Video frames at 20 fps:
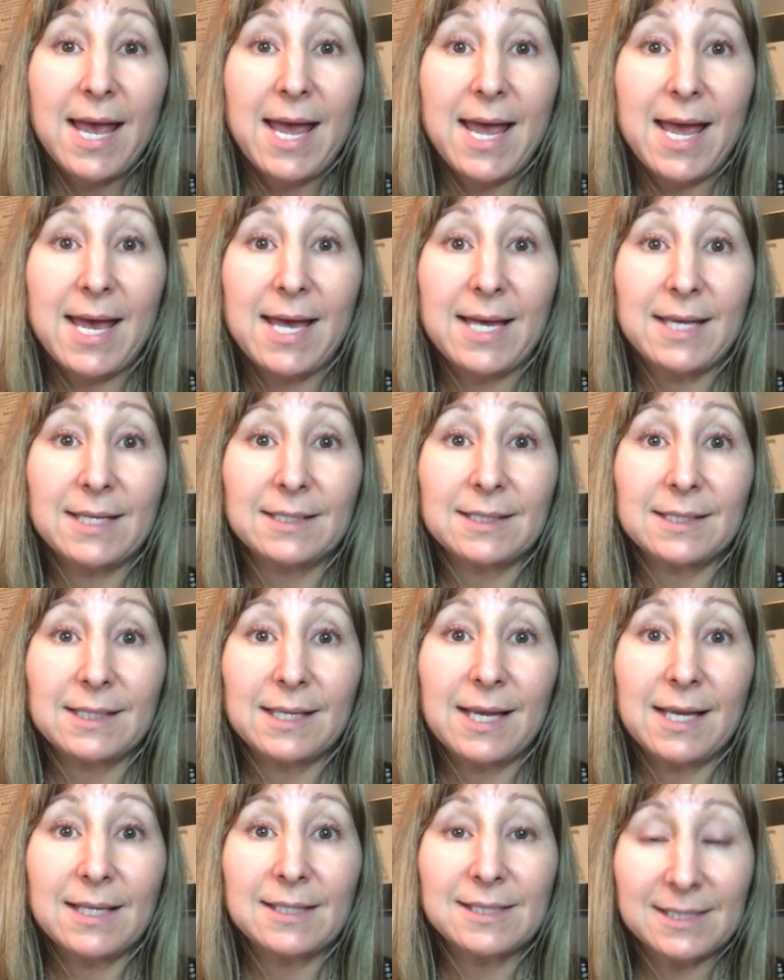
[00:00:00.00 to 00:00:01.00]
And
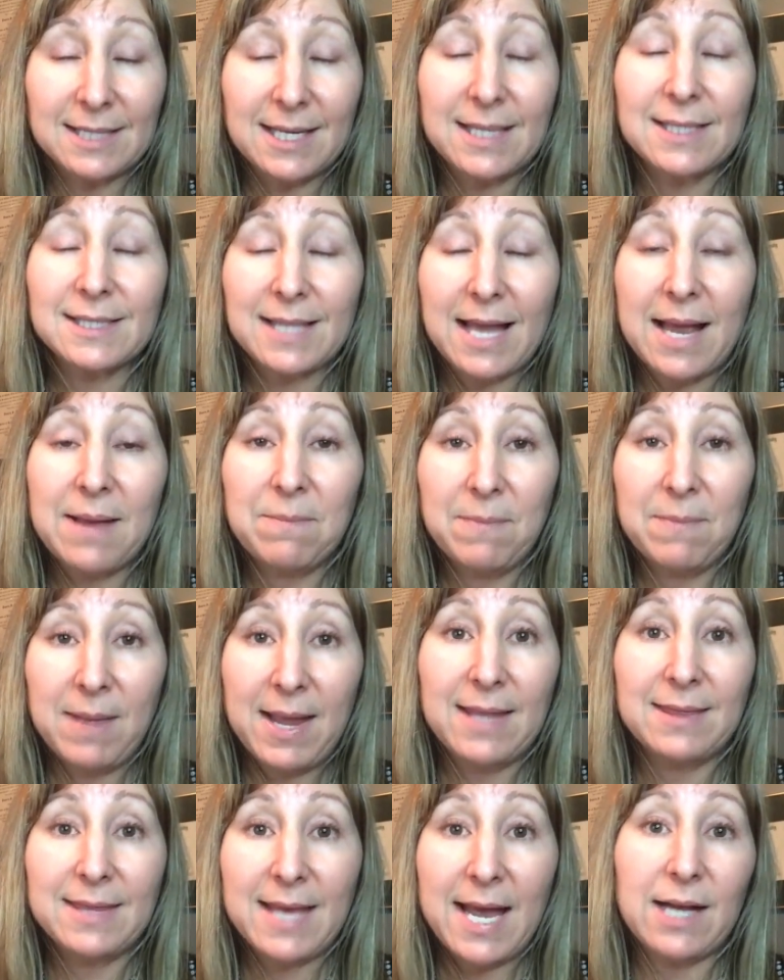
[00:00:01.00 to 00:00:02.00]
since I
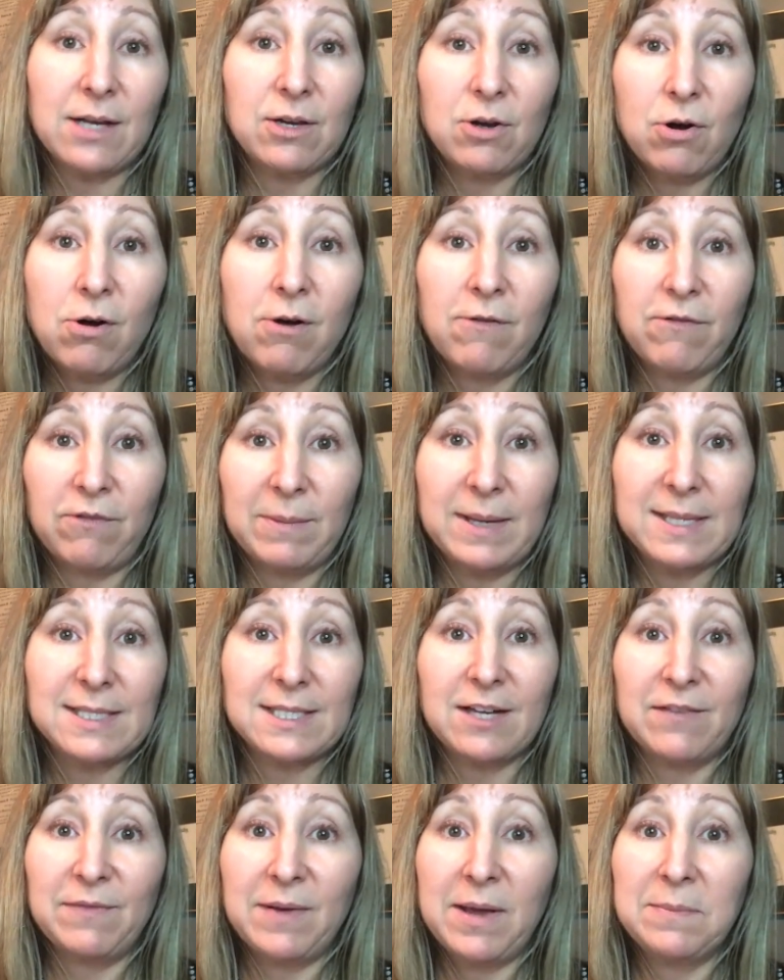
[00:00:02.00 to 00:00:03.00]
made that goal for
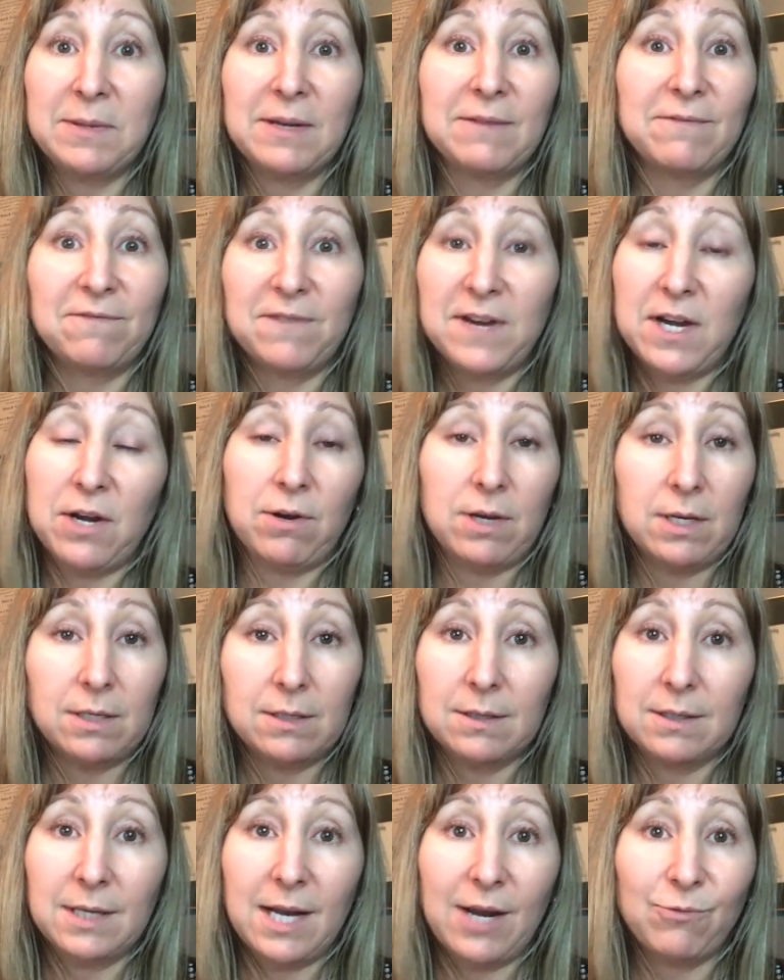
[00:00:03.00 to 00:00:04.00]
myself, I've been very
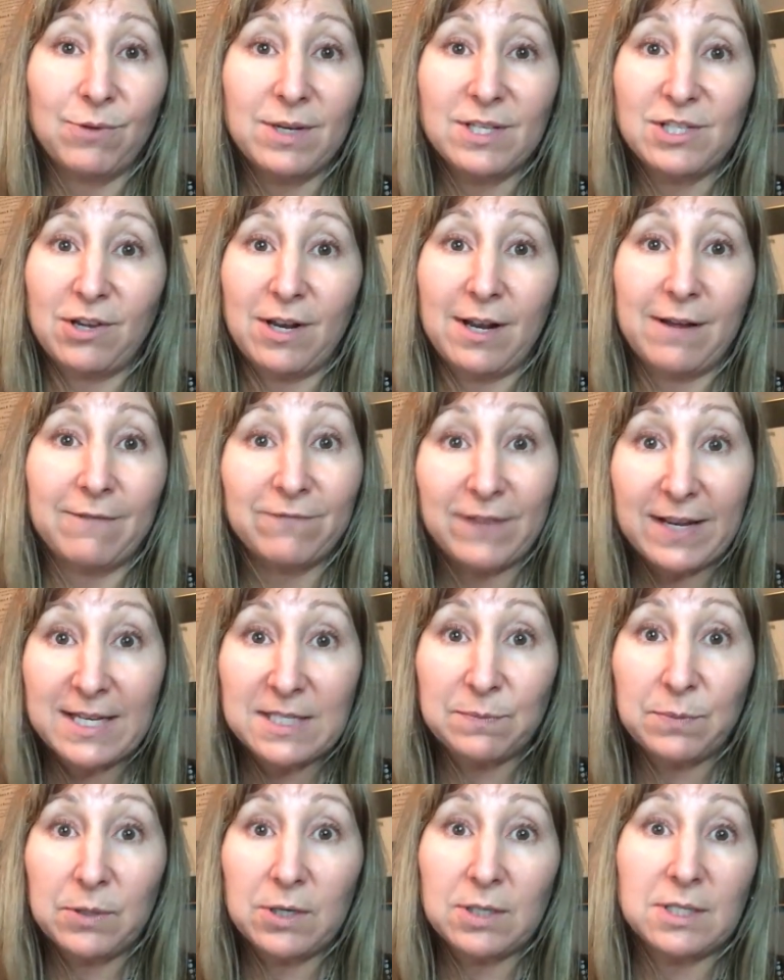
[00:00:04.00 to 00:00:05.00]
good. I reach out on
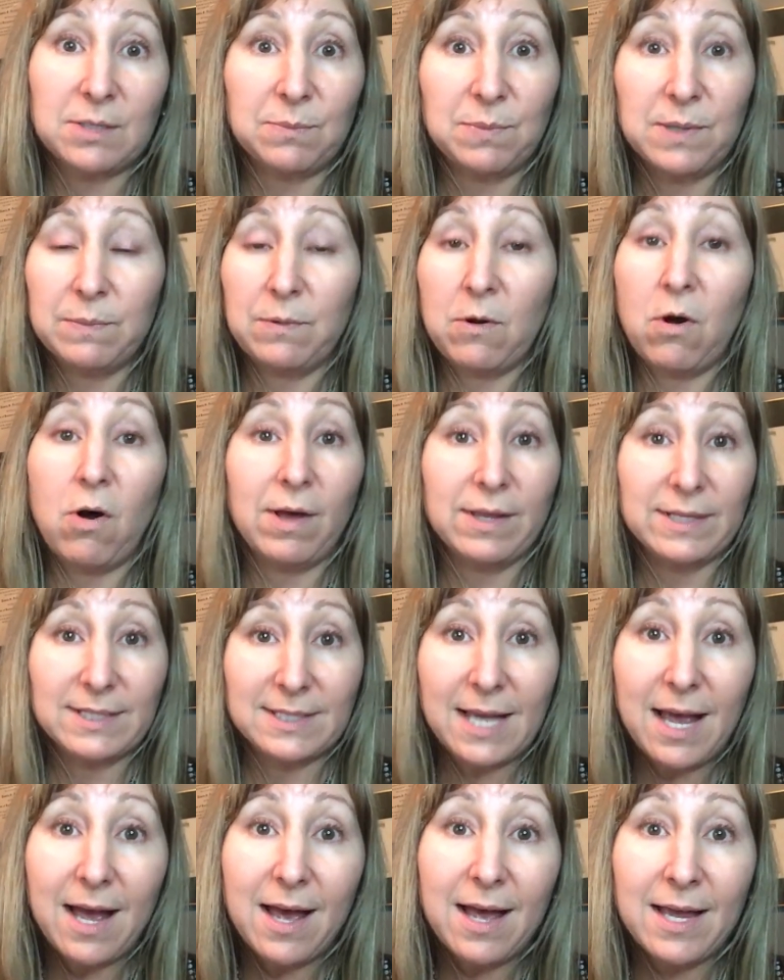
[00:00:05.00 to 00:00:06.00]
Facebook to people all the
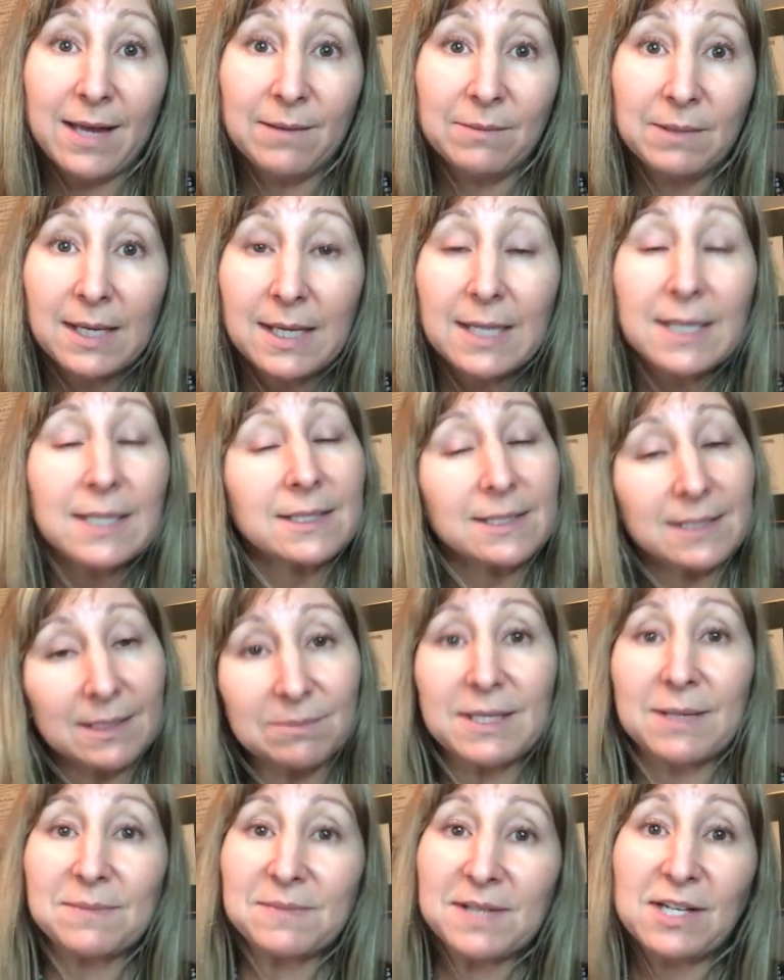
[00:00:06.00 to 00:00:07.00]
time.
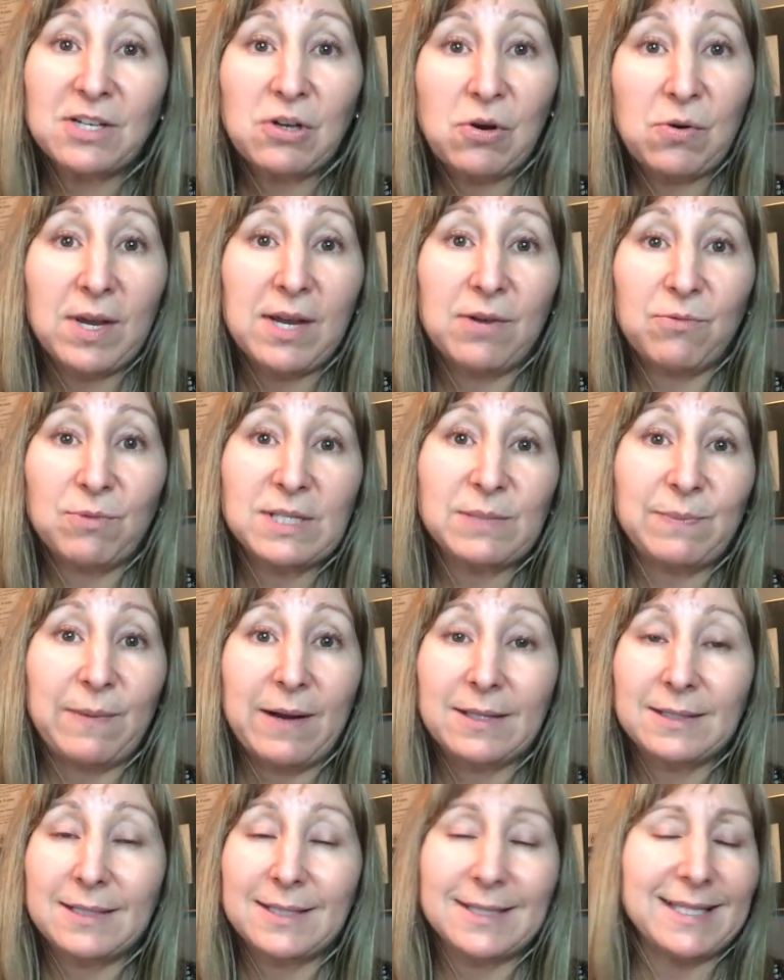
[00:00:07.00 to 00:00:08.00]
Sometimes I don't get
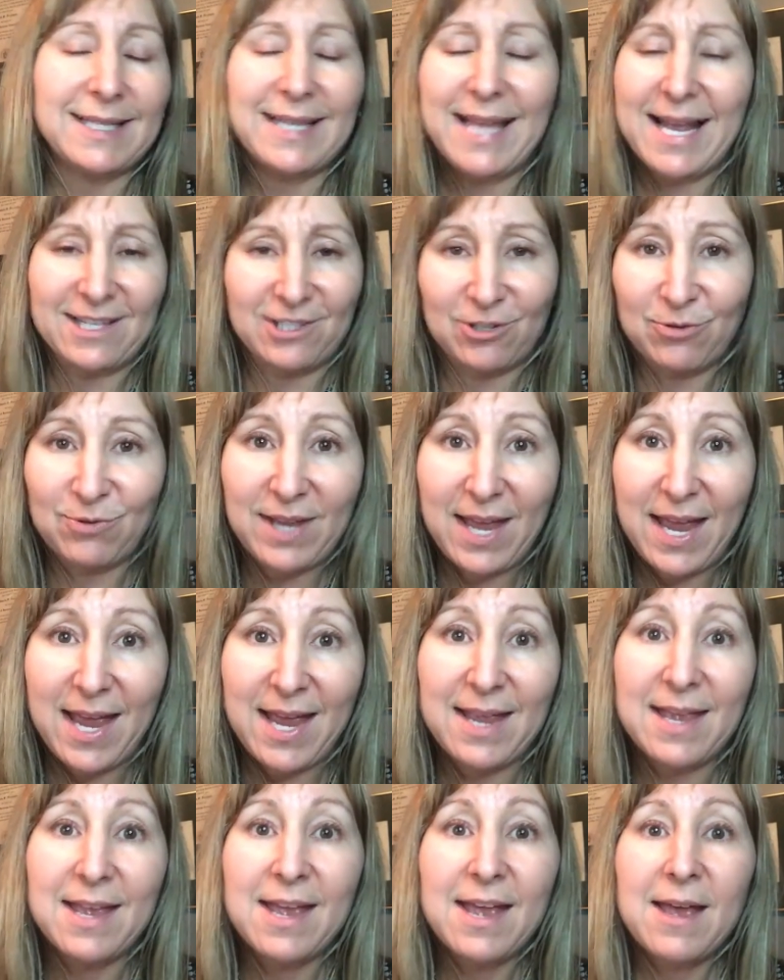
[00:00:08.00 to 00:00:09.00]
responses, and that's
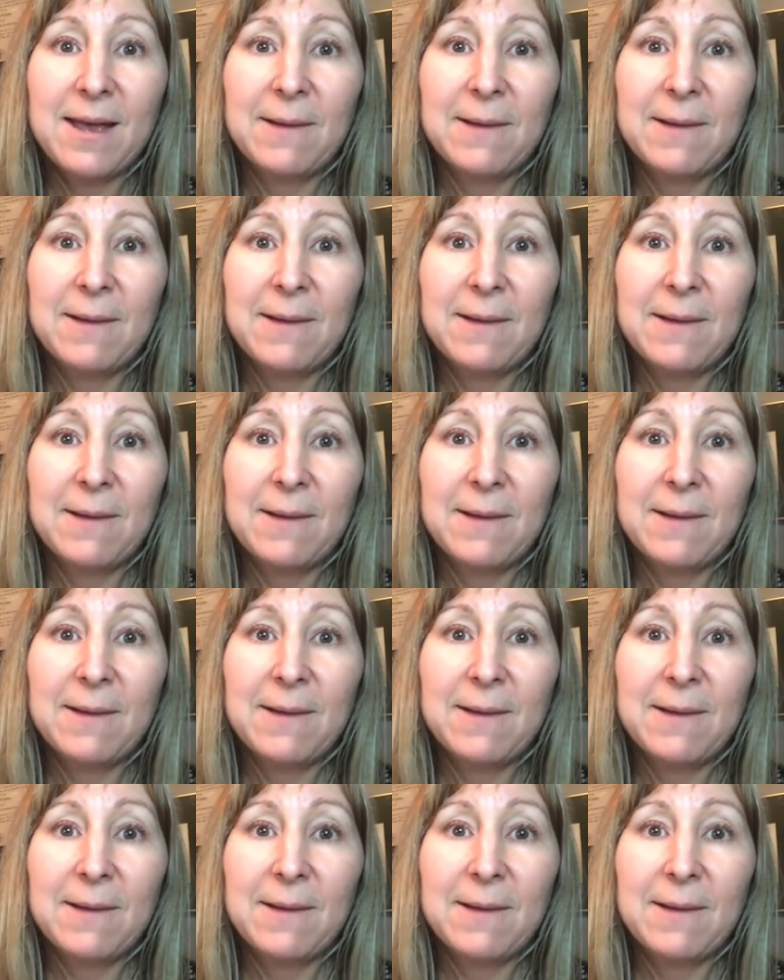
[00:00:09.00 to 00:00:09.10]
okay.